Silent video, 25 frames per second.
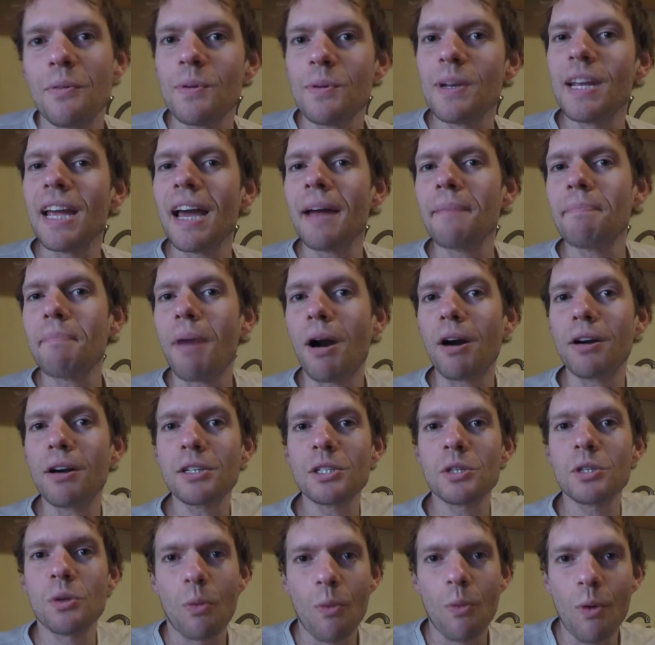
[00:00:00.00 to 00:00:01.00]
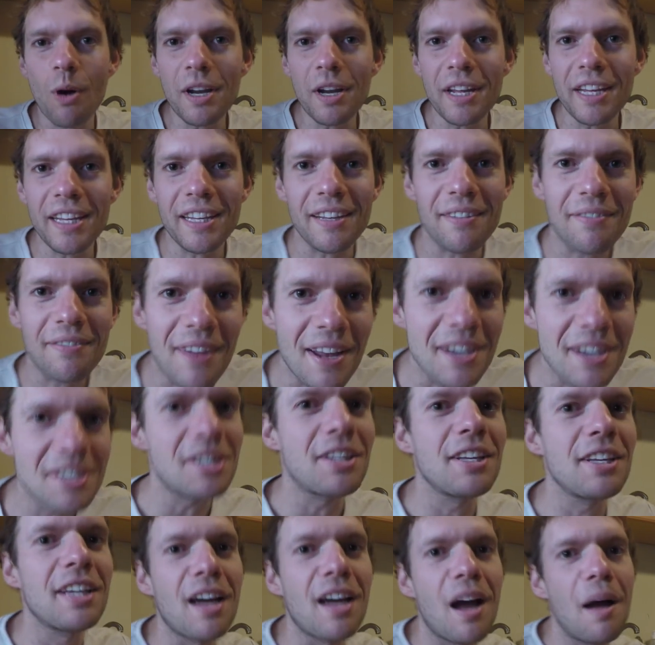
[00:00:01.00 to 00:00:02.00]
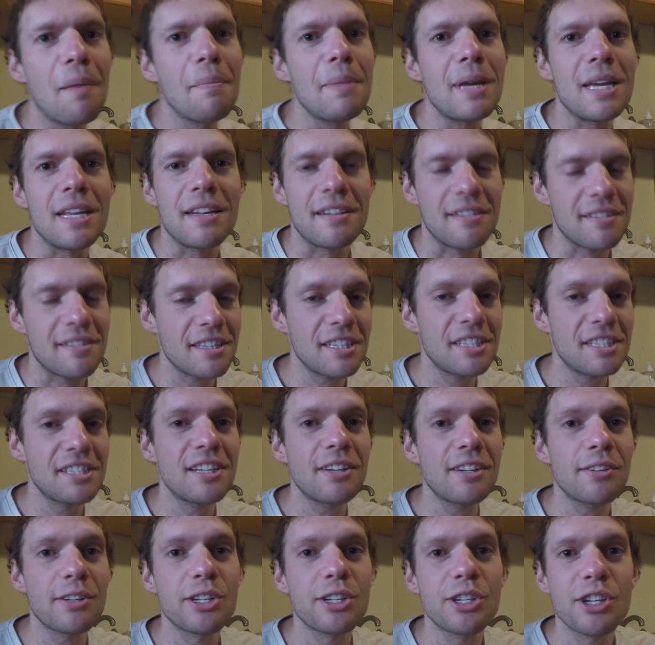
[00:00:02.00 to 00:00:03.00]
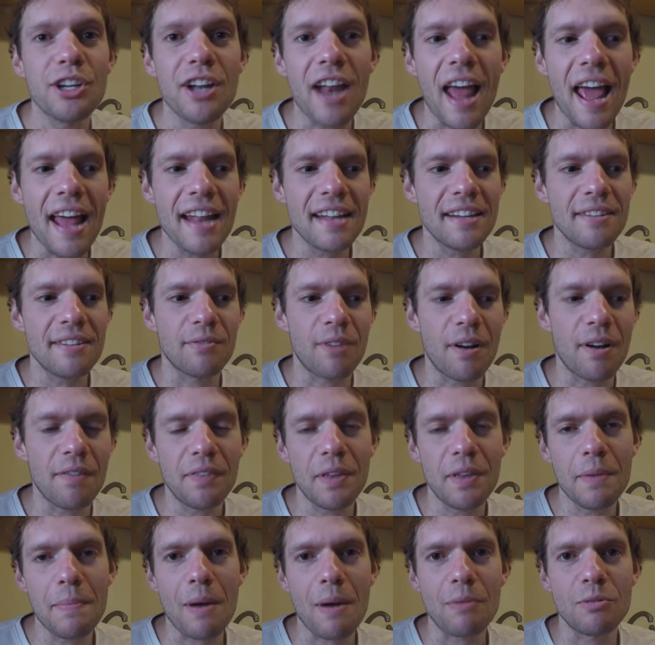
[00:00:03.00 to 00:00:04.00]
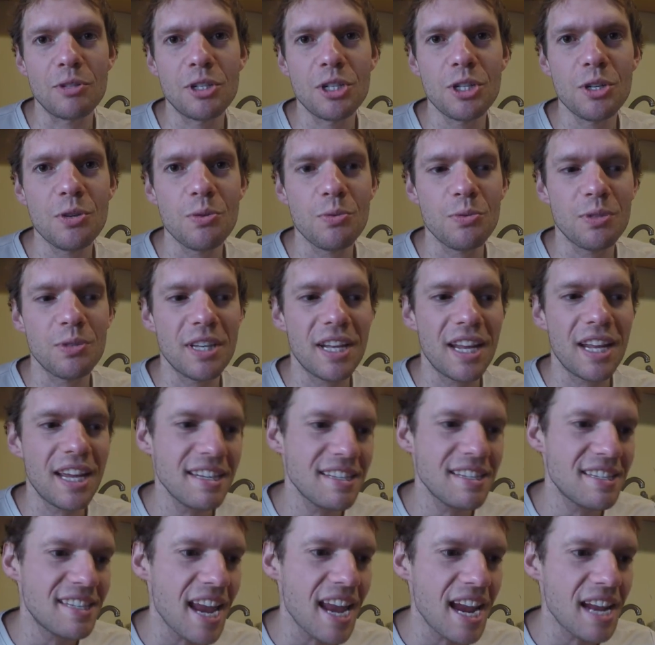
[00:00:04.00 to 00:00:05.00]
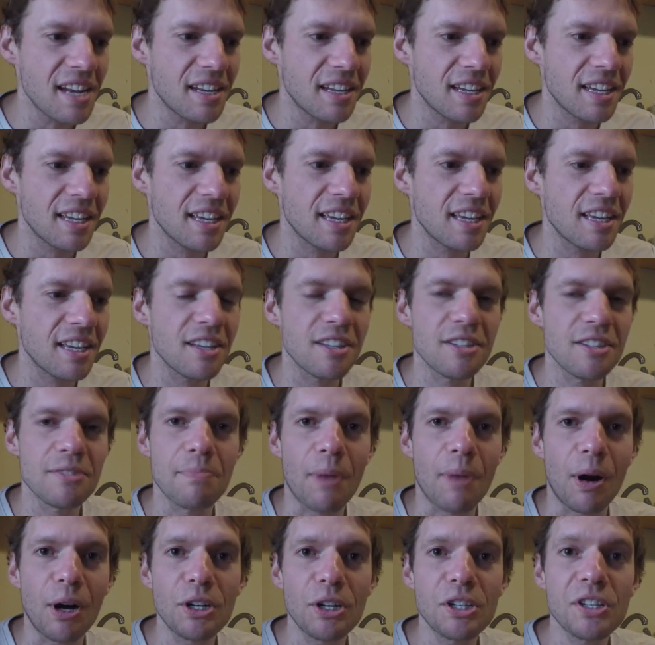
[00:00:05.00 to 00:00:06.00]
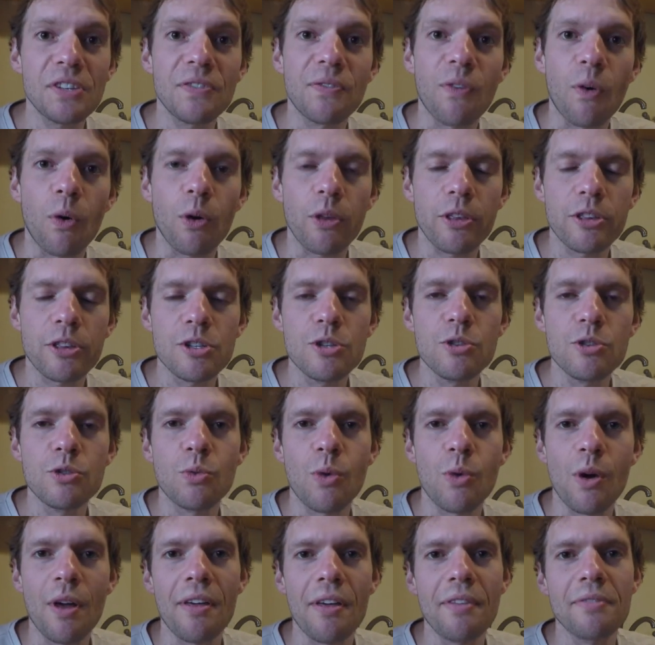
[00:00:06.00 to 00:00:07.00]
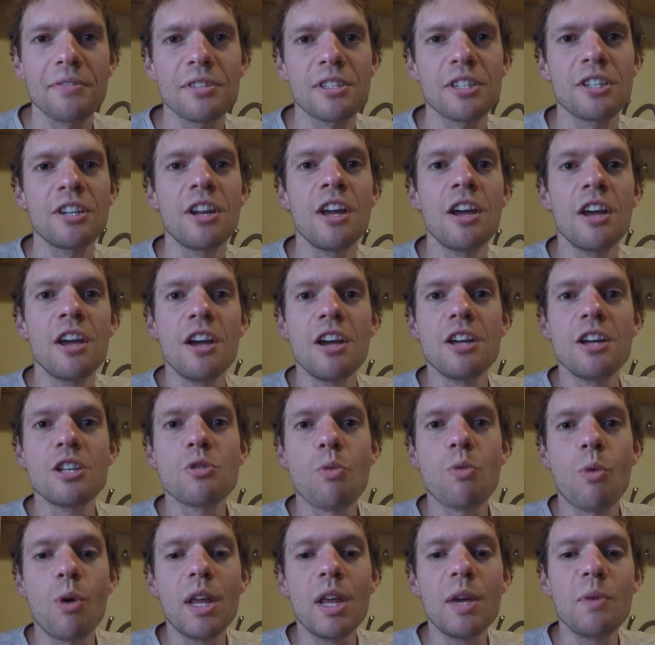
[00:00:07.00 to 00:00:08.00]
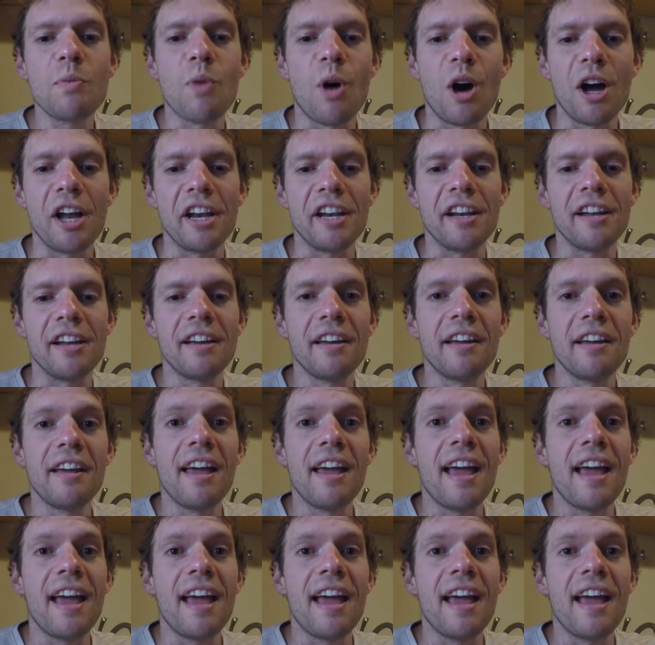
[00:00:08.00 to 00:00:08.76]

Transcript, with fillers: We got Part 20 eventually coming. This series should end in roughly about June. Today's date is March 4th, 2021.